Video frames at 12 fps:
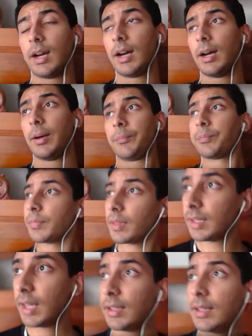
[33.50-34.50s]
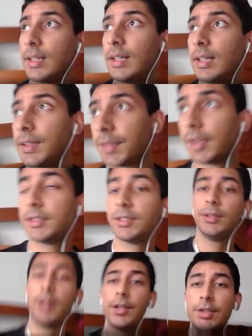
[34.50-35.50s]
There are
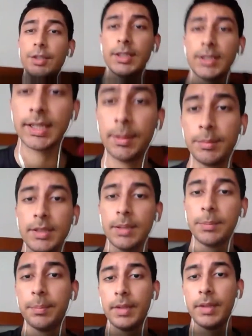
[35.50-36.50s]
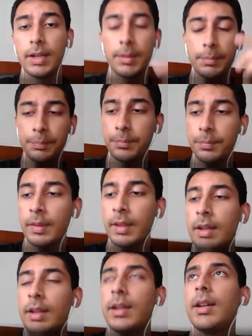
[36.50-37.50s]
two entrance exams,
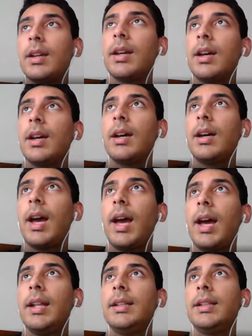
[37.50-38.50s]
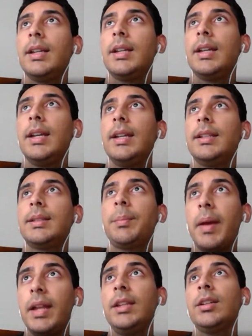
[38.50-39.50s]
and
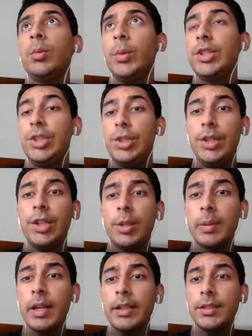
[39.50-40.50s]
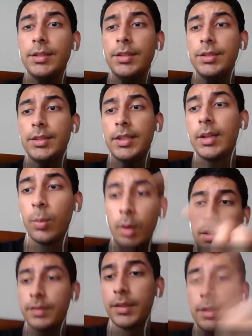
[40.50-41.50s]
depending on which uni you're applying to, you take
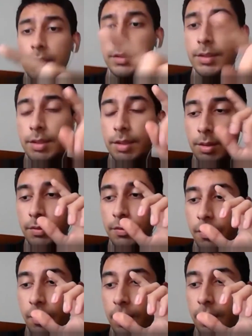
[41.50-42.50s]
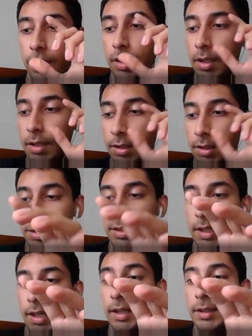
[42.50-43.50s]
one of the two. So for
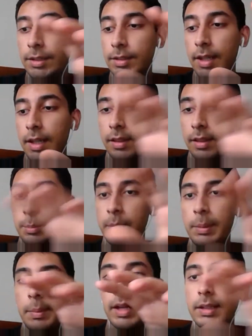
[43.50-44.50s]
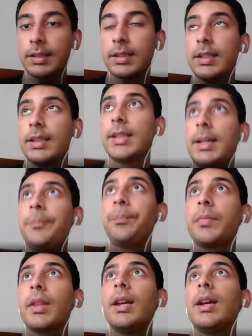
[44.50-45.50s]
UCL, you take the BMAT exam.
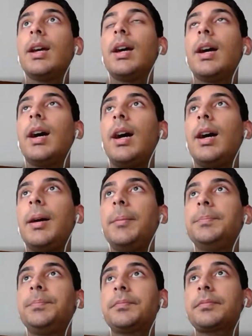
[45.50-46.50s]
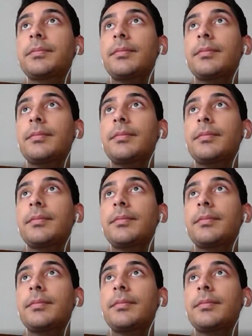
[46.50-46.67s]
And